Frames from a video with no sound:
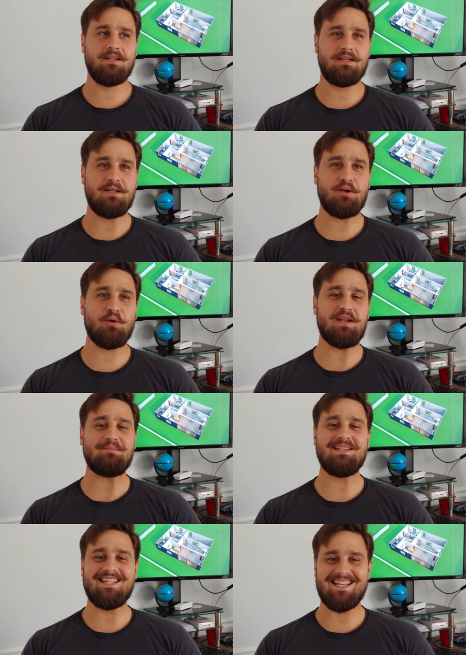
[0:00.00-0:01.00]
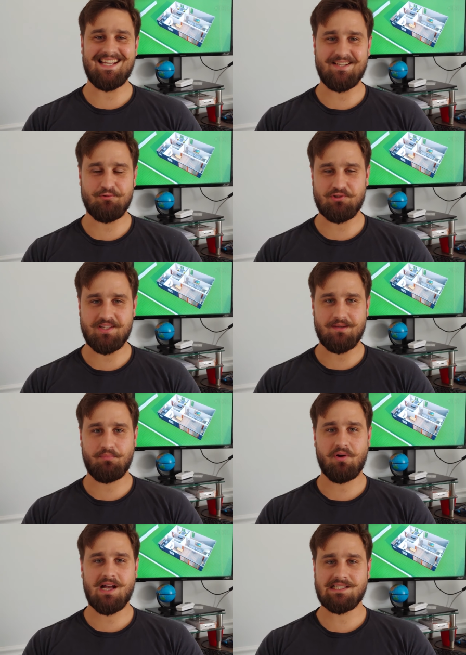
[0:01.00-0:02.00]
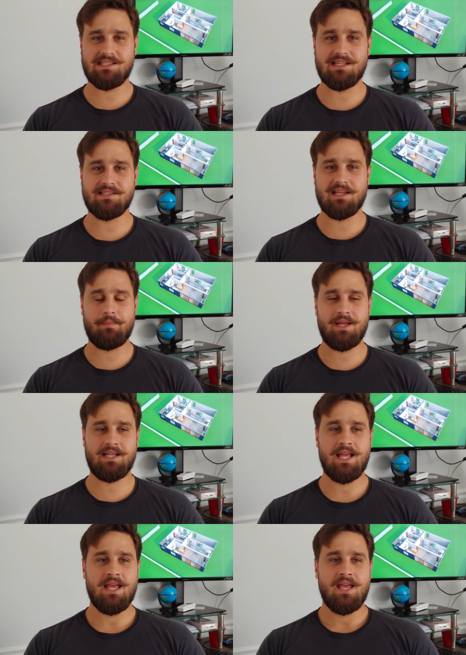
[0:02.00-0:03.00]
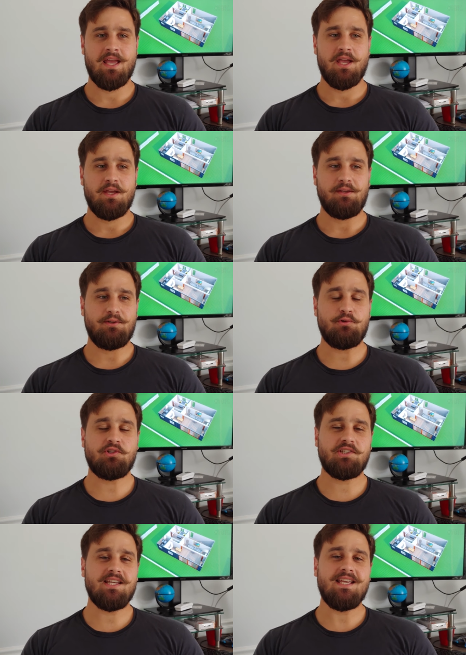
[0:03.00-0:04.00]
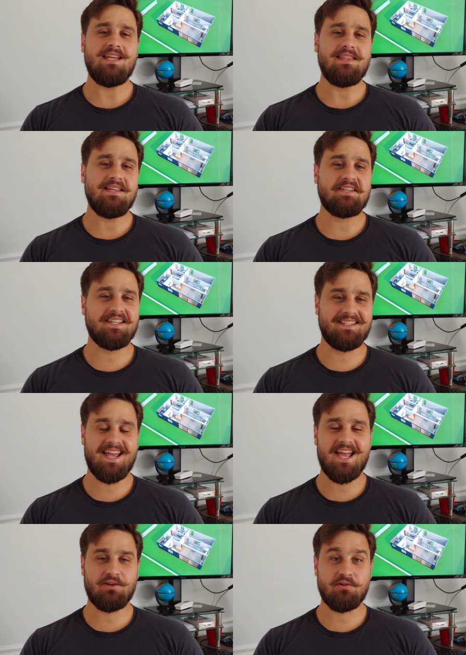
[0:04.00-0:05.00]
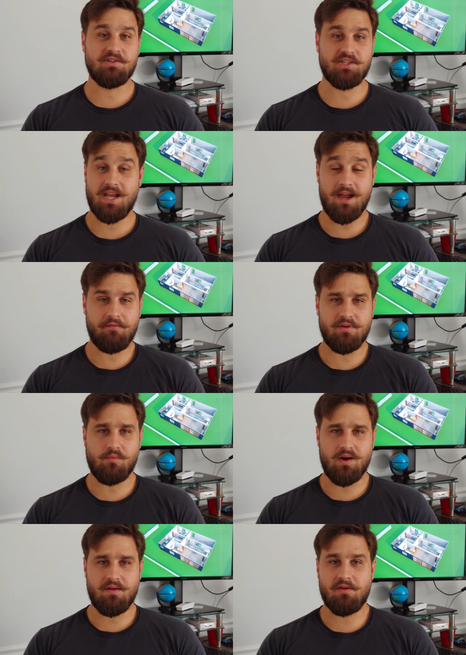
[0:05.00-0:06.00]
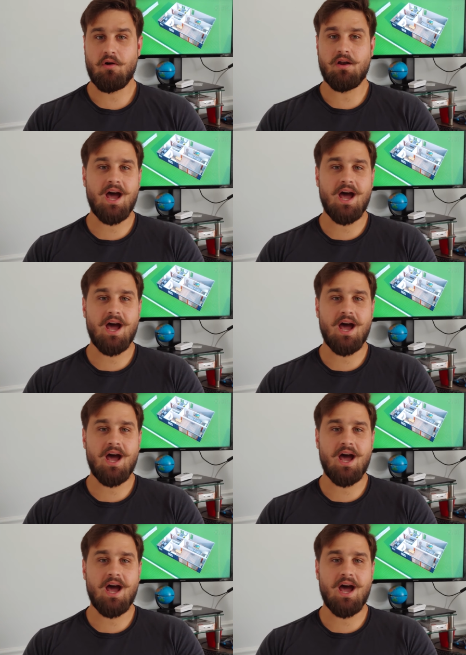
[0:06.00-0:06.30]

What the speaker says: an incredibly interesting process. I mean, you see these containers everywhere. They're on